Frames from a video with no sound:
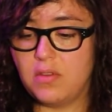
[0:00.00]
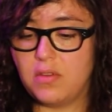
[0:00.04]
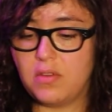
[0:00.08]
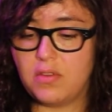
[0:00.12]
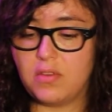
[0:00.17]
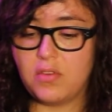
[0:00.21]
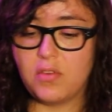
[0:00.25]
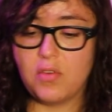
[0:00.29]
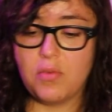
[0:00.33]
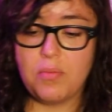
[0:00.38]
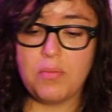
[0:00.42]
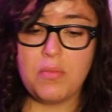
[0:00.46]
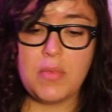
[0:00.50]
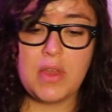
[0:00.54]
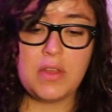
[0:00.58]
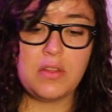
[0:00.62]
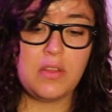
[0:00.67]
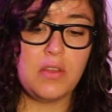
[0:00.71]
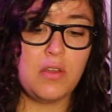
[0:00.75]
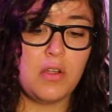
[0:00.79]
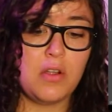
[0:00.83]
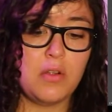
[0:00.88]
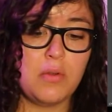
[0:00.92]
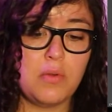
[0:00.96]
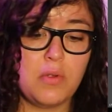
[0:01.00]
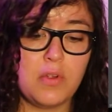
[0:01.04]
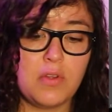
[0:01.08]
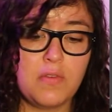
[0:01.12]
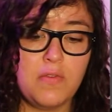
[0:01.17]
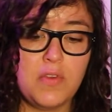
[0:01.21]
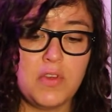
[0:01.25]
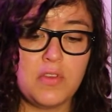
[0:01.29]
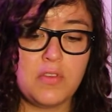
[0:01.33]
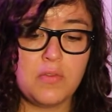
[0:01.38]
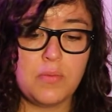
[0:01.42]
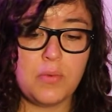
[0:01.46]
So make the artwork
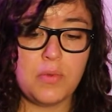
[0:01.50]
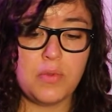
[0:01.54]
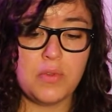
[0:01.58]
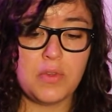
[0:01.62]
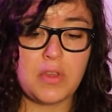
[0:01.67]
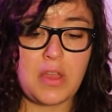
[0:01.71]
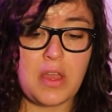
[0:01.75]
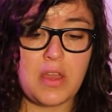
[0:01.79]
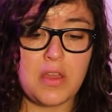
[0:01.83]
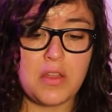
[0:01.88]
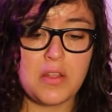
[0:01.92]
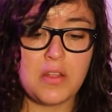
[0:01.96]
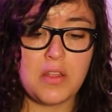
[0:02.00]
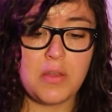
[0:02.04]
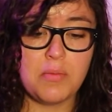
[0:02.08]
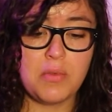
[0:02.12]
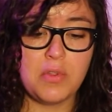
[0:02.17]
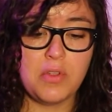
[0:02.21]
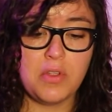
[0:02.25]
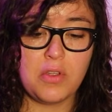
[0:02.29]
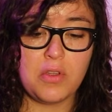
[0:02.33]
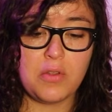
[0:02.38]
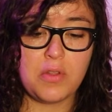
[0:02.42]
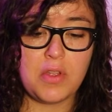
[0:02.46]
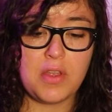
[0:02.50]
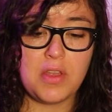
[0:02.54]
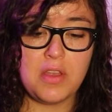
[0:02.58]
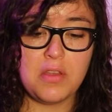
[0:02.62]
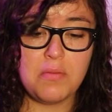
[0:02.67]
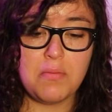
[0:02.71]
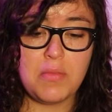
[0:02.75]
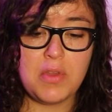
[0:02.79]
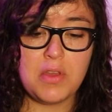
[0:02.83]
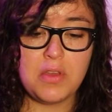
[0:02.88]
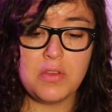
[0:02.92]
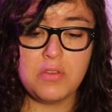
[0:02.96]
visible again. I'm going to go to
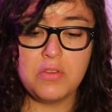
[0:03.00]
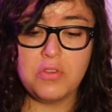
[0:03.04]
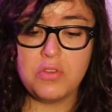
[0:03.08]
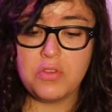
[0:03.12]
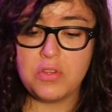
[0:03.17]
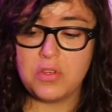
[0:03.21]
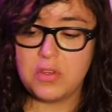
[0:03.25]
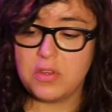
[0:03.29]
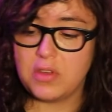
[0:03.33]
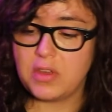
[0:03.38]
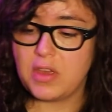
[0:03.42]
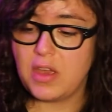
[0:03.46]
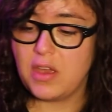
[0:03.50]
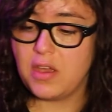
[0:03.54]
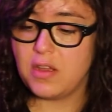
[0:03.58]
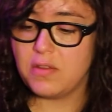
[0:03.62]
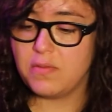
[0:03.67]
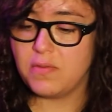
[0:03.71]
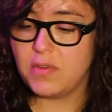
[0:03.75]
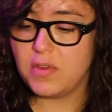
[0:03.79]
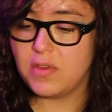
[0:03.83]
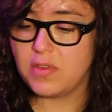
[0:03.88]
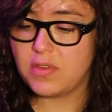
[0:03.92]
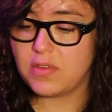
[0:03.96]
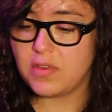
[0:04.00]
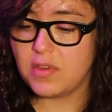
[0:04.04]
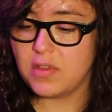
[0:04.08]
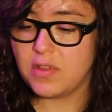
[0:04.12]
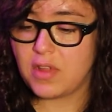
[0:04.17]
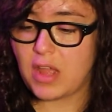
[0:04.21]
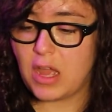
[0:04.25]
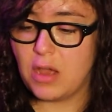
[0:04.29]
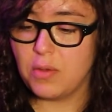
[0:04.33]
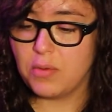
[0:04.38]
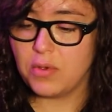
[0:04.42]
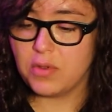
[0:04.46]
Image, Canvas, and
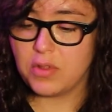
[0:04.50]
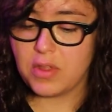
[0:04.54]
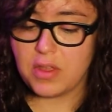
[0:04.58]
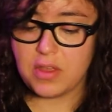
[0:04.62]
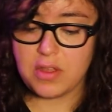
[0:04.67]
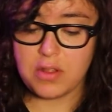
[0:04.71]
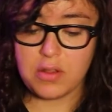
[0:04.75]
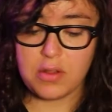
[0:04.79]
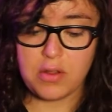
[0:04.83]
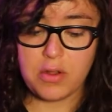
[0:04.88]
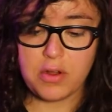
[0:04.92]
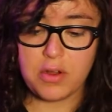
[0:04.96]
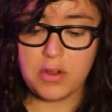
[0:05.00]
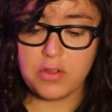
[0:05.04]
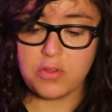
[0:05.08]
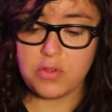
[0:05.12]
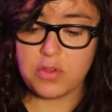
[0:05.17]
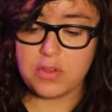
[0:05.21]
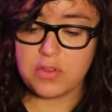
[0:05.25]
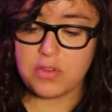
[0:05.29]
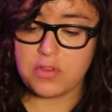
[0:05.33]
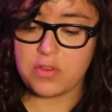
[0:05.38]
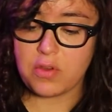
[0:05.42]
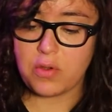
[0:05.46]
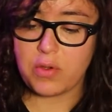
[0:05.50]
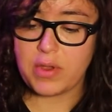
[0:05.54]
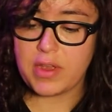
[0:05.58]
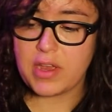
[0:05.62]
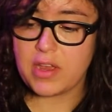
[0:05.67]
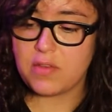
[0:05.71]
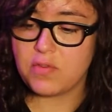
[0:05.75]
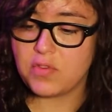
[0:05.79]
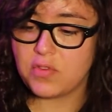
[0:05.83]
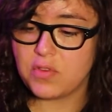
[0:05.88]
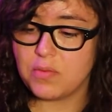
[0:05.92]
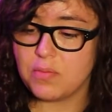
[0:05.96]
now I'm going to enlarge it so I
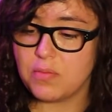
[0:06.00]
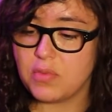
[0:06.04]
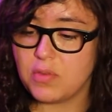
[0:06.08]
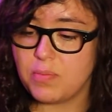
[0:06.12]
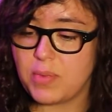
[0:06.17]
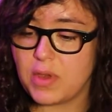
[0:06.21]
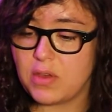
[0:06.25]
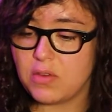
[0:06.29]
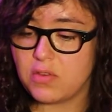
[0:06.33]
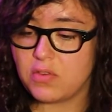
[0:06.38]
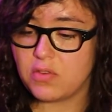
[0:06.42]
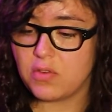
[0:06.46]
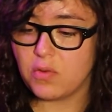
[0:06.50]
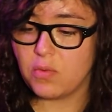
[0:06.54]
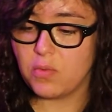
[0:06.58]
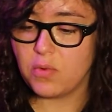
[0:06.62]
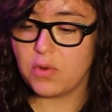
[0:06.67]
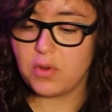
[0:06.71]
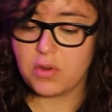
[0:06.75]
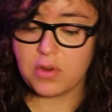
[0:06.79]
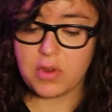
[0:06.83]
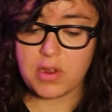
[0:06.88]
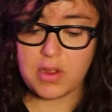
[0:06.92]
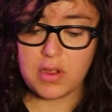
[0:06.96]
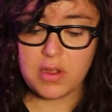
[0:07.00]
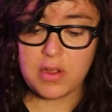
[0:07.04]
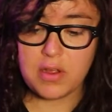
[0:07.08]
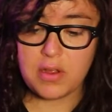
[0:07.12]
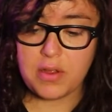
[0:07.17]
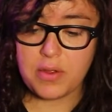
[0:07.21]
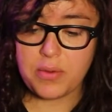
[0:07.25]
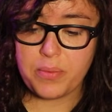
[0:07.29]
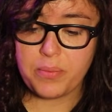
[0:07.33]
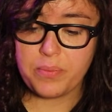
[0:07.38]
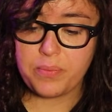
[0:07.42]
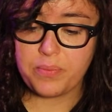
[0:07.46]
have some space to work.
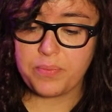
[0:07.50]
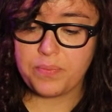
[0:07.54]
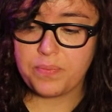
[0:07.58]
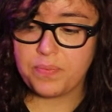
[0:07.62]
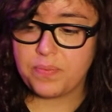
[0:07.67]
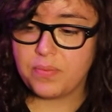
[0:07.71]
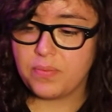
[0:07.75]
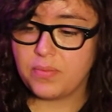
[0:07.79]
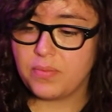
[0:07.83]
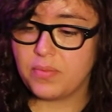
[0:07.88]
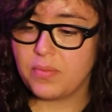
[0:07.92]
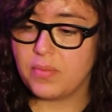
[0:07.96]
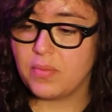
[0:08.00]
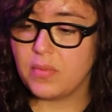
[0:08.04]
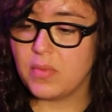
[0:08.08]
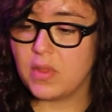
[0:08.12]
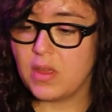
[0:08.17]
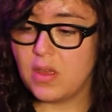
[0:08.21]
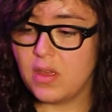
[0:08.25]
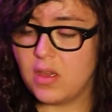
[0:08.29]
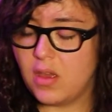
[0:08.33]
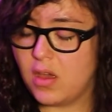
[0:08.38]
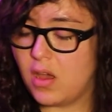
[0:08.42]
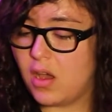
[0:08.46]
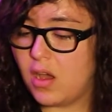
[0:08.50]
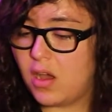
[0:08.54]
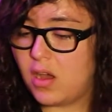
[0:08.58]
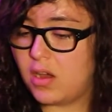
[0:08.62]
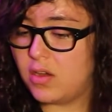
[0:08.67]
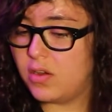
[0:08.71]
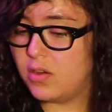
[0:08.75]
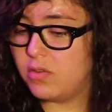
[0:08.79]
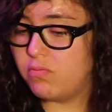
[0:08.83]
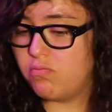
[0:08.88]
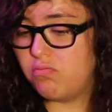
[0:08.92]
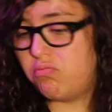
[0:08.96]

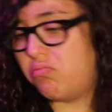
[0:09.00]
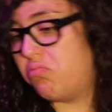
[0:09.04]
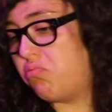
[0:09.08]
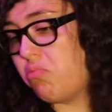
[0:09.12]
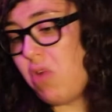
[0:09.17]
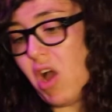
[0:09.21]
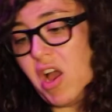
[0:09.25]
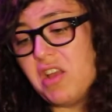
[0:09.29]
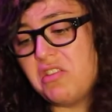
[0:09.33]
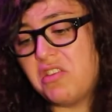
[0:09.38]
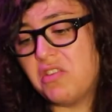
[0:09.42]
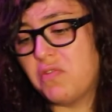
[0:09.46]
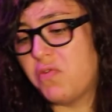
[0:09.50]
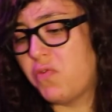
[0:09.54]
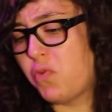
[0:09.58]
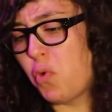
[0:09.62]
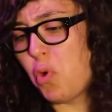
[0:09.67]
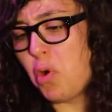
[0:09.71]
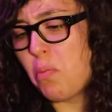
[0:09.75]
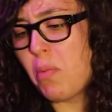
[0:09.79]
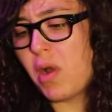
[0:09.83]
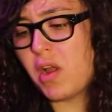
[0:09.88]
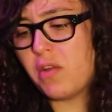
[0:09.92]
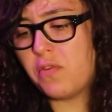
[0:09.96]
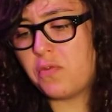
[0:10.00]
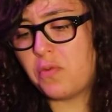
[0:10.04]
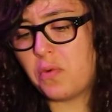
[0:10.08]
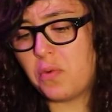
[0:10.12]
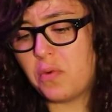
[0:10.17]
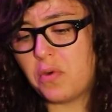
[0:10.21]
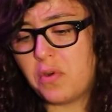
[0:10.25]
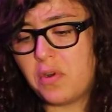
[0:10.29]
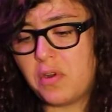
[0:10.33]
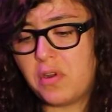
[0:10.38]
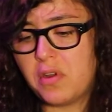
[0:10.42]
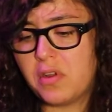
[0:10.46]
I did
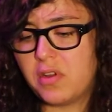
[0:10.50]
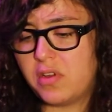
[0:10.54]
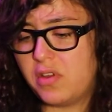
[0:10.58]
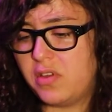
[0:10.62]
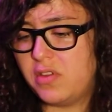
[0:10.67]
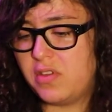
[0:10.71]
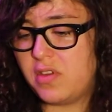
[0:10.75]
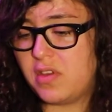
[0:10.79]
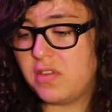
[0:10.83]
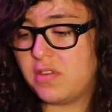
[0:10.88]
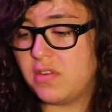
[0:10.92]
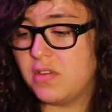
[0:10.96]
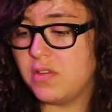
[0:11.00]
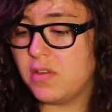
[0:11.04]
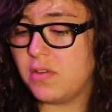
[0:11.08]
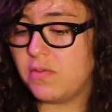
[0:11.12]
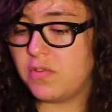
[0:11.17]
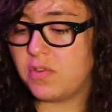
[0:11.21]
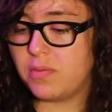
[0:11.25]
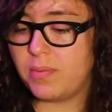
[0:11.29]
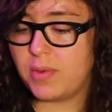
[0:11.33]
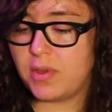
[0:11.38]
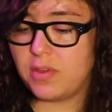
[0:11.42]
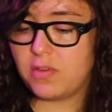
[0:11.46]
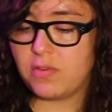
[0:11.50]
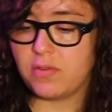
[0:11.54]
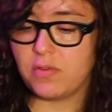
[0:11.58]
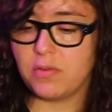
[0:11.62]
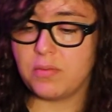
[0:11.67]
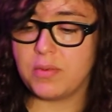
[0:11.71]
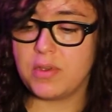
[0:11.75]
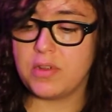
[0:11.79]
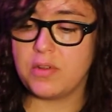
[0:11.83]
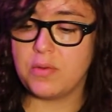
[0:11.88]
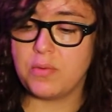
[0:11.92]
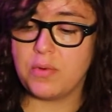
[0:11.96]
4x4 because that's enough space for
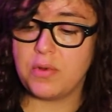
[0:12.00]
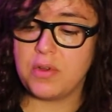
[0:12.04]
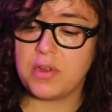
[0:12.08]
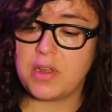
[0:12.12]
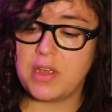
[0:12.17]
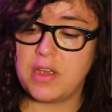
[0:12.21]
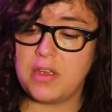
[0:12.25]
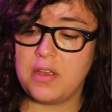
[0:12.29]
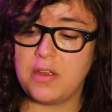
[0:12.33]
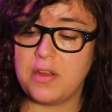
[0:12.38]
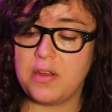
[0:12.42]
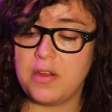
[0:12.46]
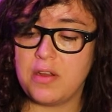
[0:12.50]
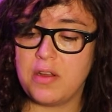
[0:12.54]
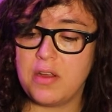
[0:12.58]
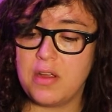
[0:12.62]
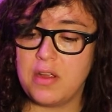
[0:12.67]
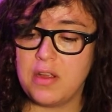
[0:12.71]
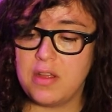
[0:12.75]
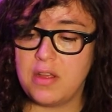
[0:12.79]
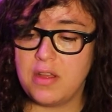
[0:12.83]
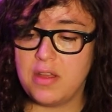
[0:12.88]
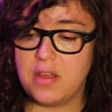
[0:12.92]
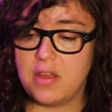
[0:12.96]
me to work here.